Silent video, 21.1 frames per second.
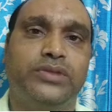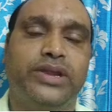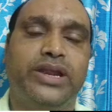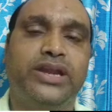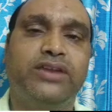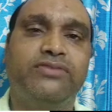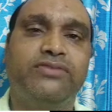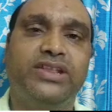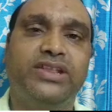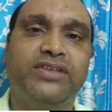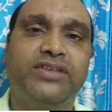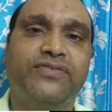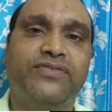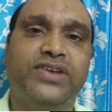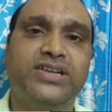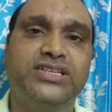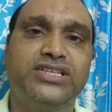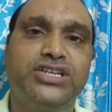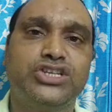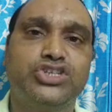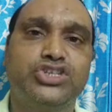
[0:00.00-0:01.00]
And when the
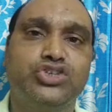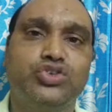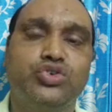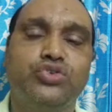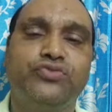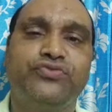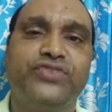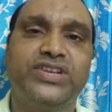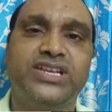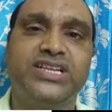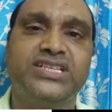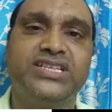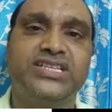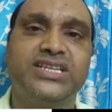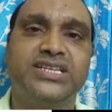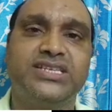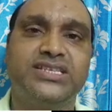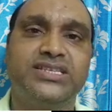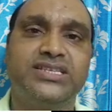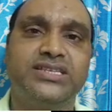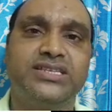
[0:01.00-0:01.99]
function 2
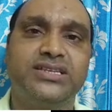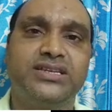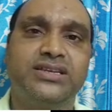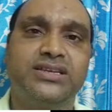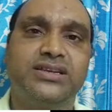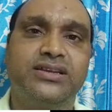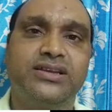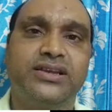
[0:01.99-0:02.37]
finishes